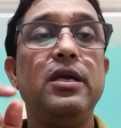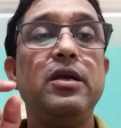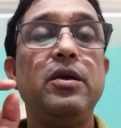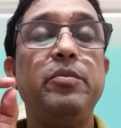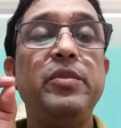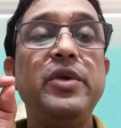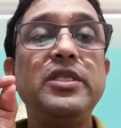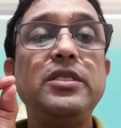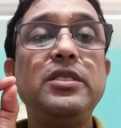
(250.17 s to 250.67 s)

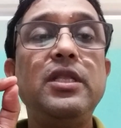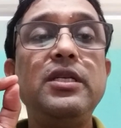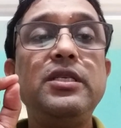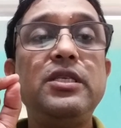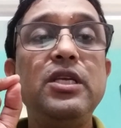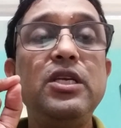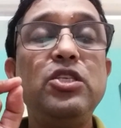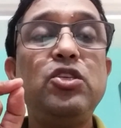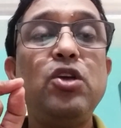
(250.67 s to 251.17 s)
means
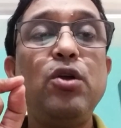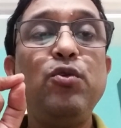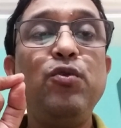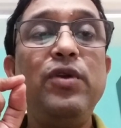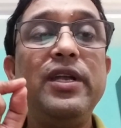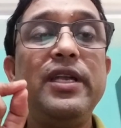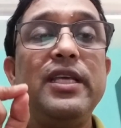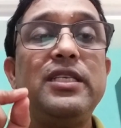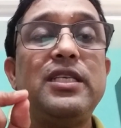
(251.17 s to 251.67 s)
the teacher
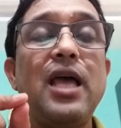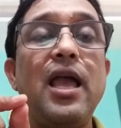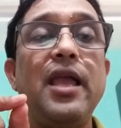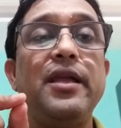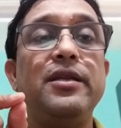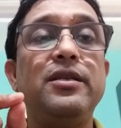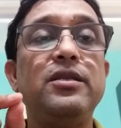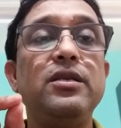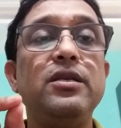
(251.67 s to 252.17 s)
will
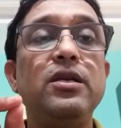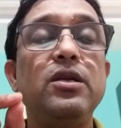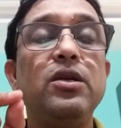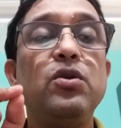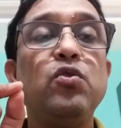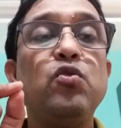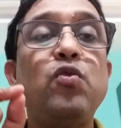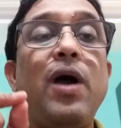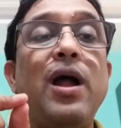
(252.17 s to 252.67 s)
decide
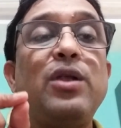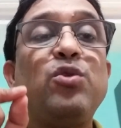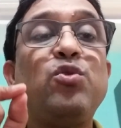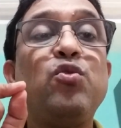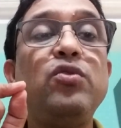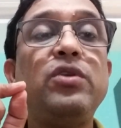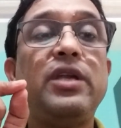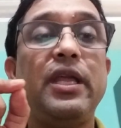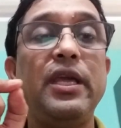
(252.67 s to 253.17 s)
what
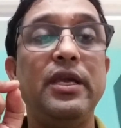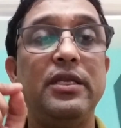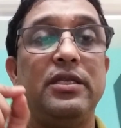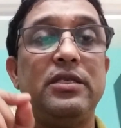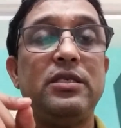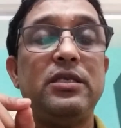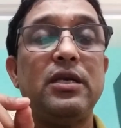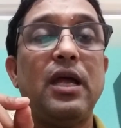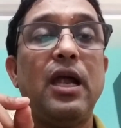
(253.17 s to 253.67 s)
to
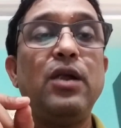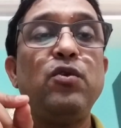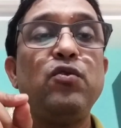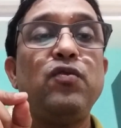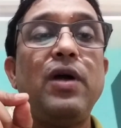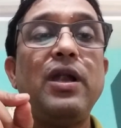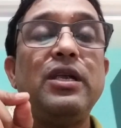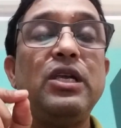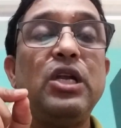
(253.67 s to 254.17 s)
teach and
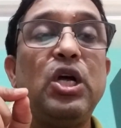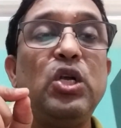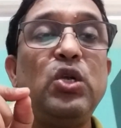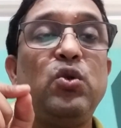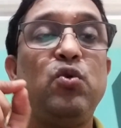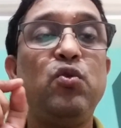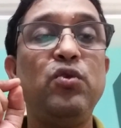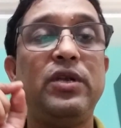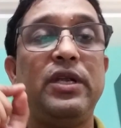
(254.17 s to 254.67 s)
what
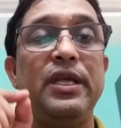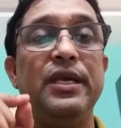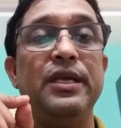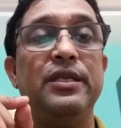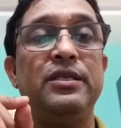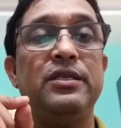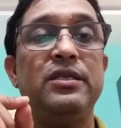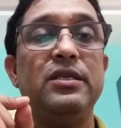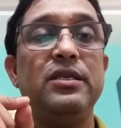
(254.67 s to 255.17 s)
not to
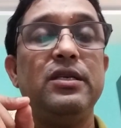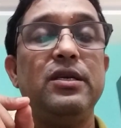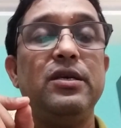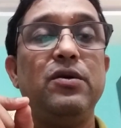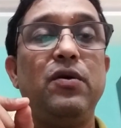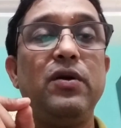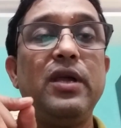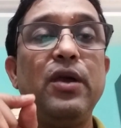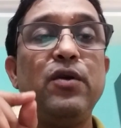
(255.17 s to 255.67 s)
teach.
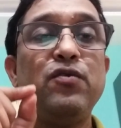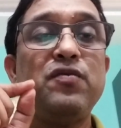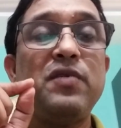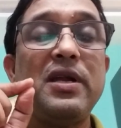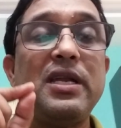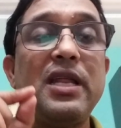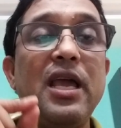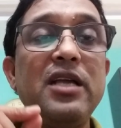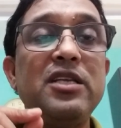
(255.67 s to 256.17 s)
Okay,
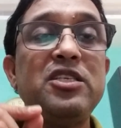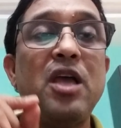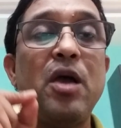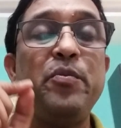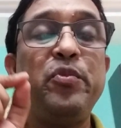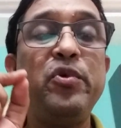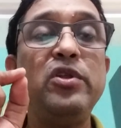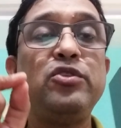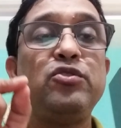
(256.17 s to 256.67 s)
what
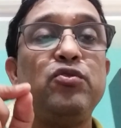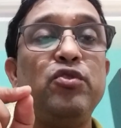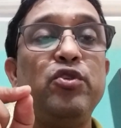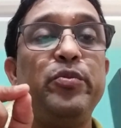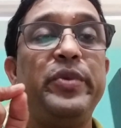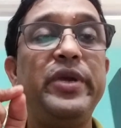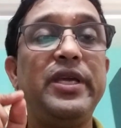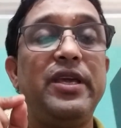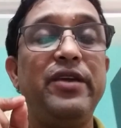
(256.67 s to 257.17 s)
examples
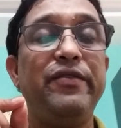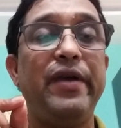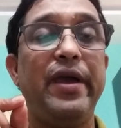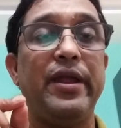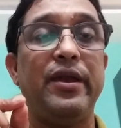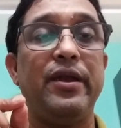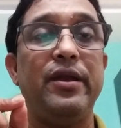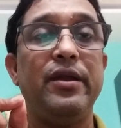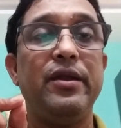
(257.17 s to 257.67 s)
should be
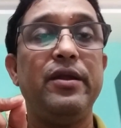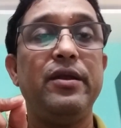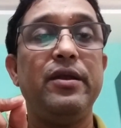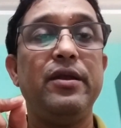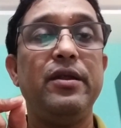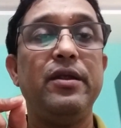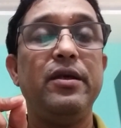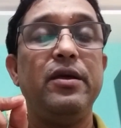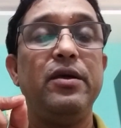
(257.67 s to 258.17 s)
given.
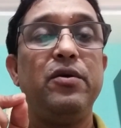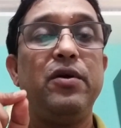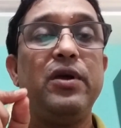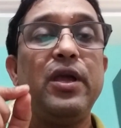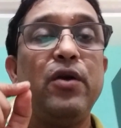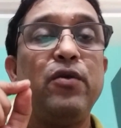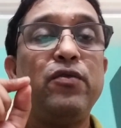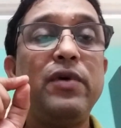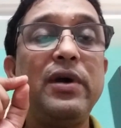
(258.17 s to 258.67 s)

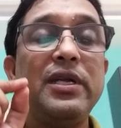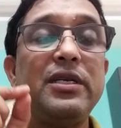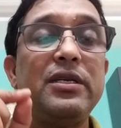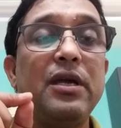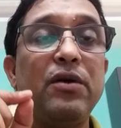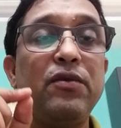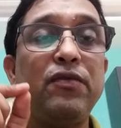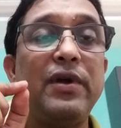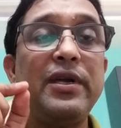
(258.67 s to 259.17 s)
Okay,
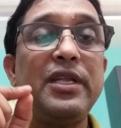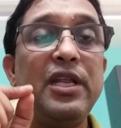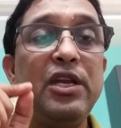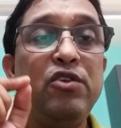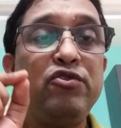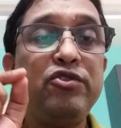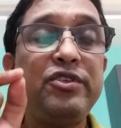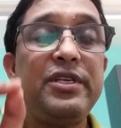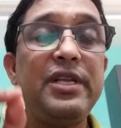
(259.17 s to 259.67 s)
what
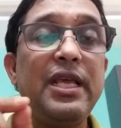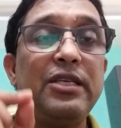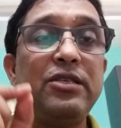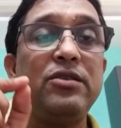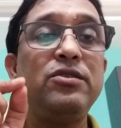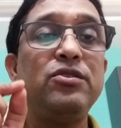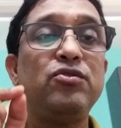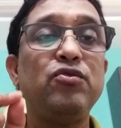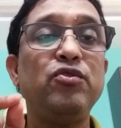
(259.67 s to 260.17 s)

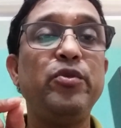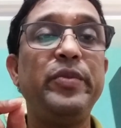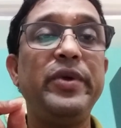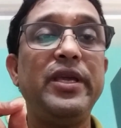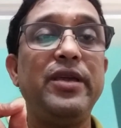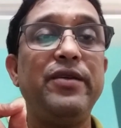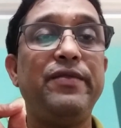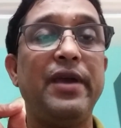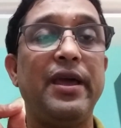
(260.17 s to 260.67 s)
illustrations should be
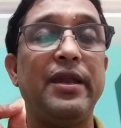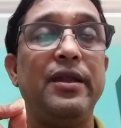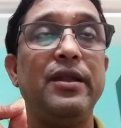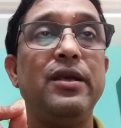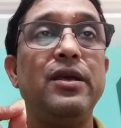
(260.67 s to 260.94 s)
given.